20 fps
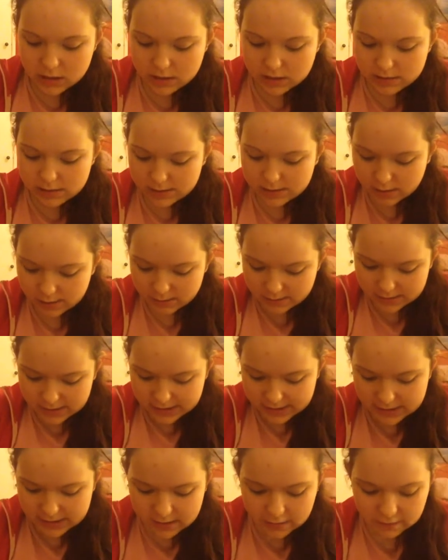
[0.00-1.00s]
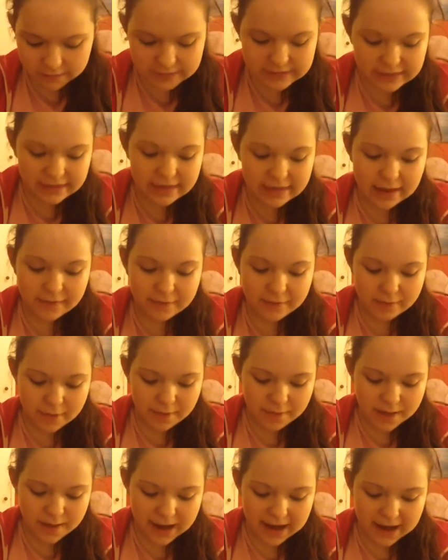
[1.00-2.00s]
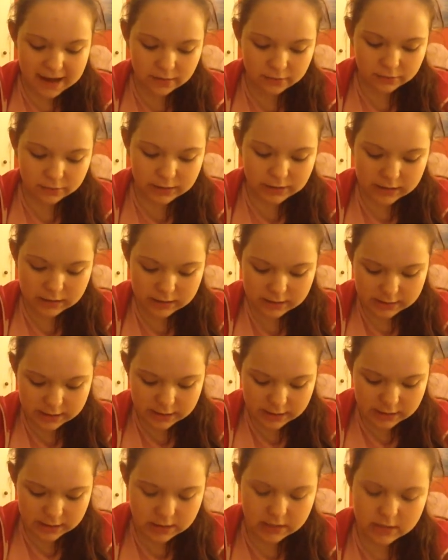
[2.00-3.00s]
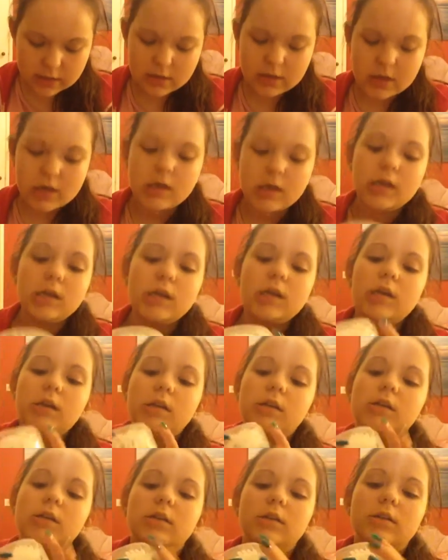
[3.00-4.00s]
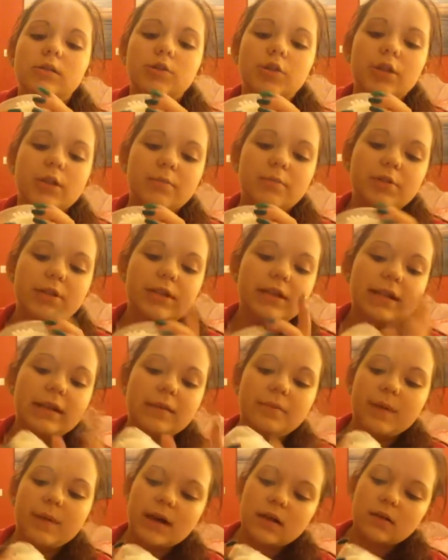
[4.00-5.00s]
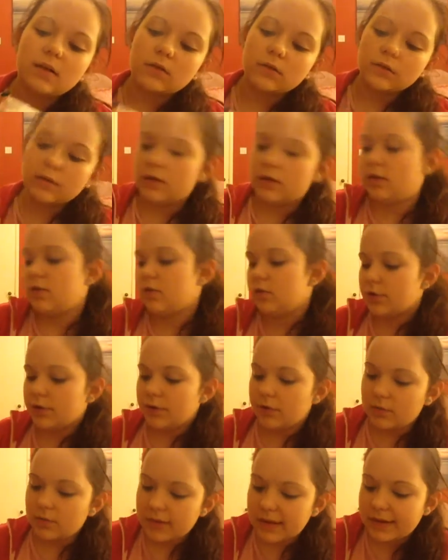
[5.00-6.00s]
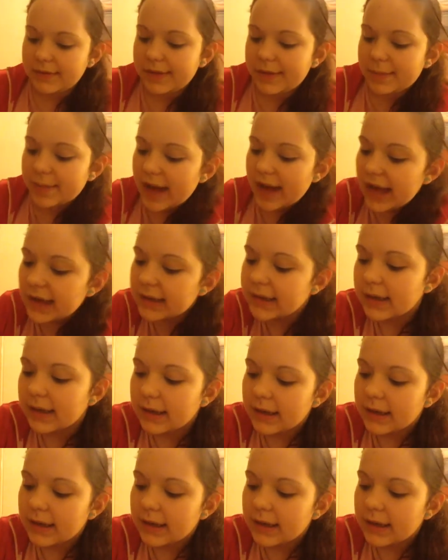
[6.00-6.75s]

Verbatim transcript: Sorry, obviously they were a pound and I'm trying to put the lid back on so they all don't come out in the bag.